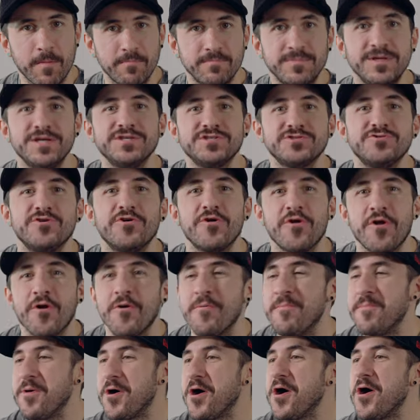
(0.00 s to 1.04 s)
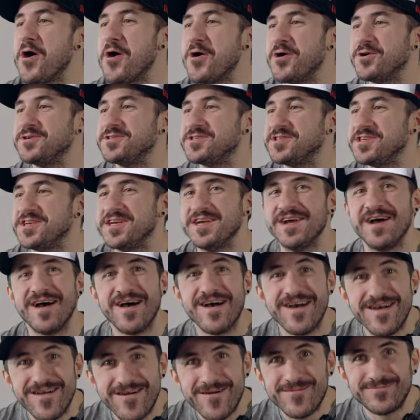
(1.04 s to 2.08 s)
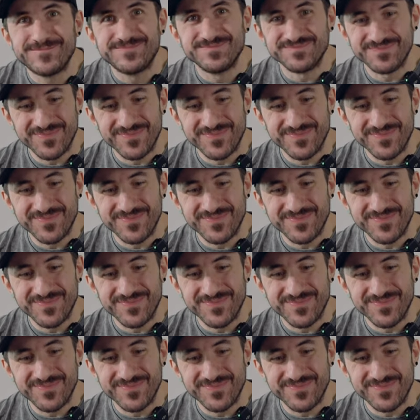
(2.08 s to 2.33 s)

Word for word: Mr. Hormozi, huh?